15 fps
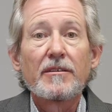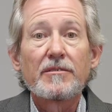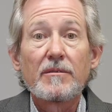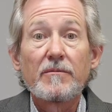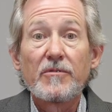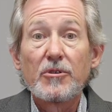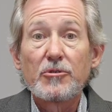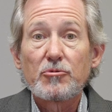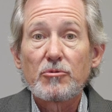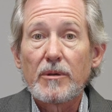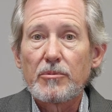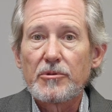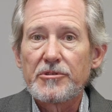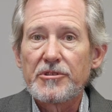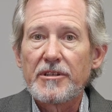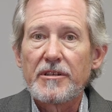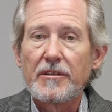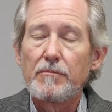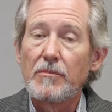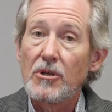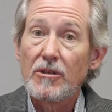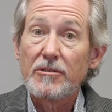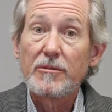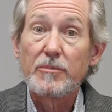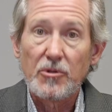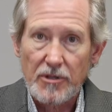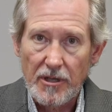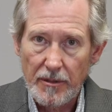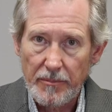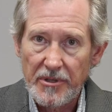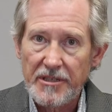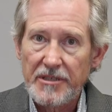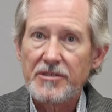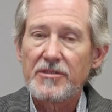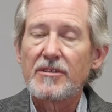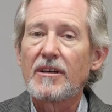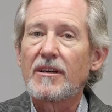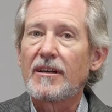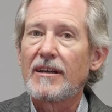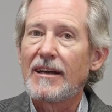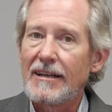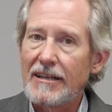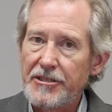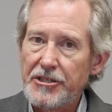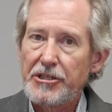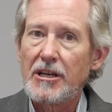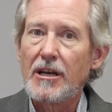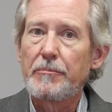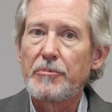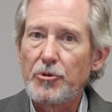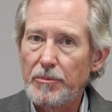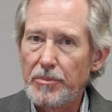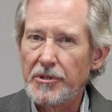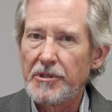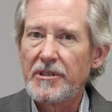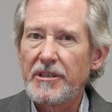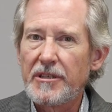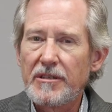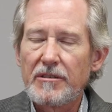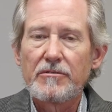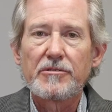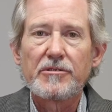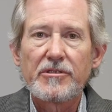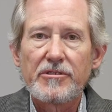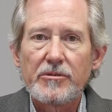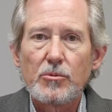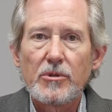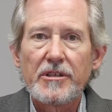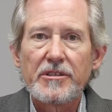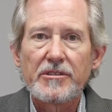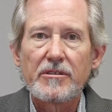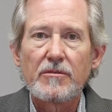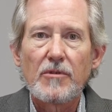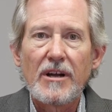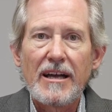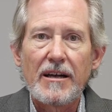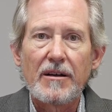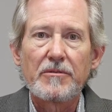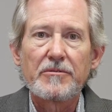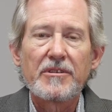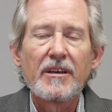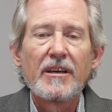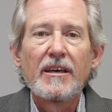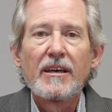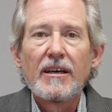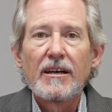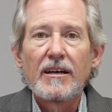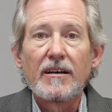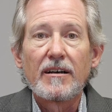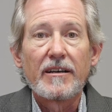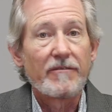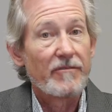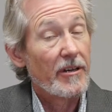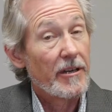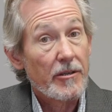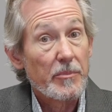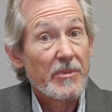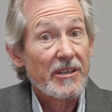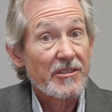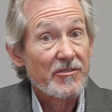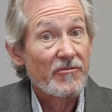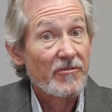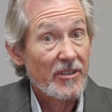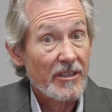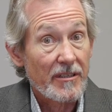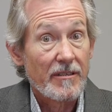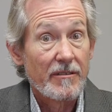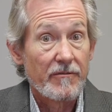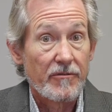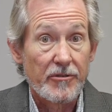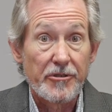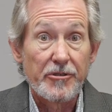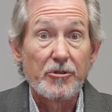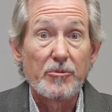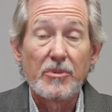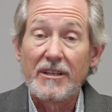some folks represent multiple companies, and can kind of shop your particular situation around uh, and find the best fit for you.